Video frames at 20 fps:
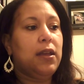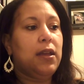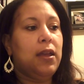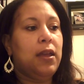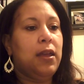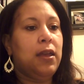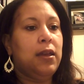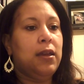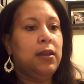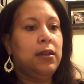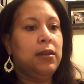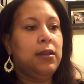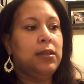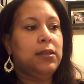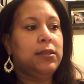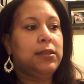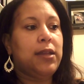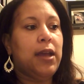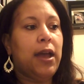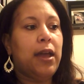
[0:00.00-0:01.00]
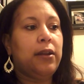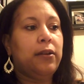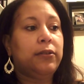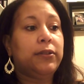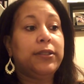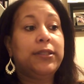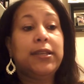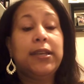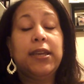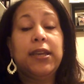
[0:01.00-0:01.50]
and it's
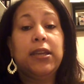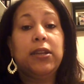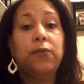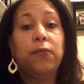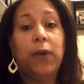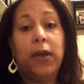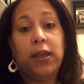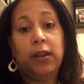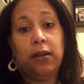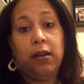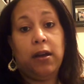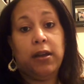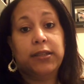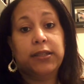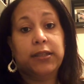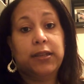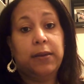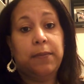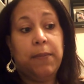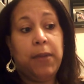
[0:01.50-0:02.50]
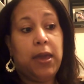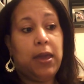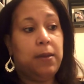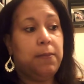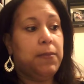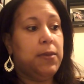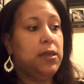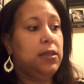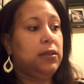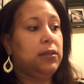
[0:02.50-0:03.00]
titled 10 Weight Loss
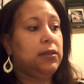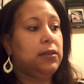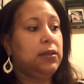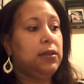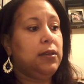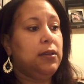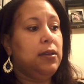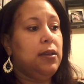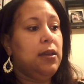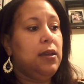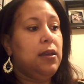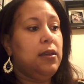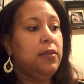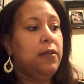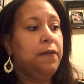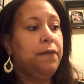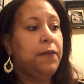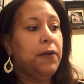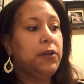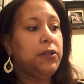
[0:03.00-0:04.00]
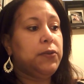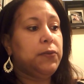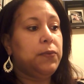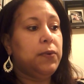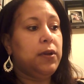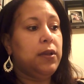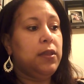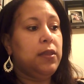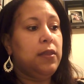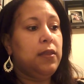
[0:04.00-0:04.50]
Commandments. The first
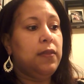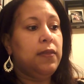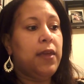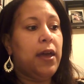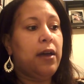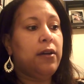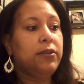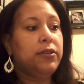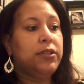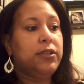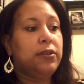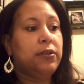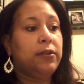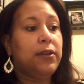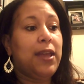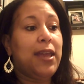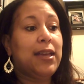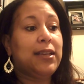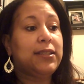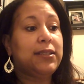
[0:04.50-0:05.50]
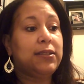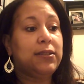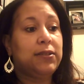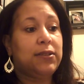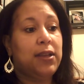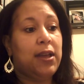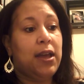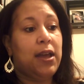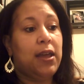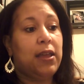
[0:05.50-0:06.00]
one, thou shalt
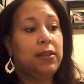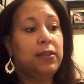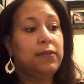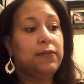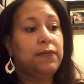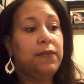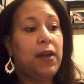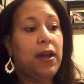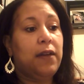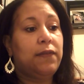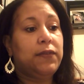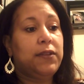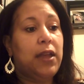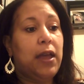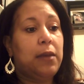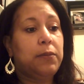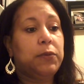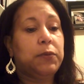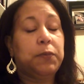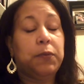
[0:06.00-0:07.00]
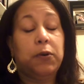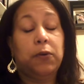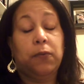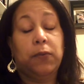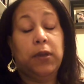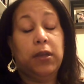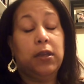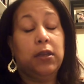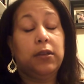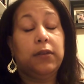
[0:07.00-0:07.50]
exercise 5 times per
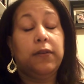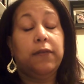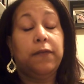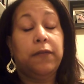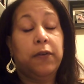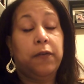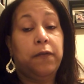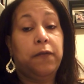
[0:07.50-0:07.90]
week for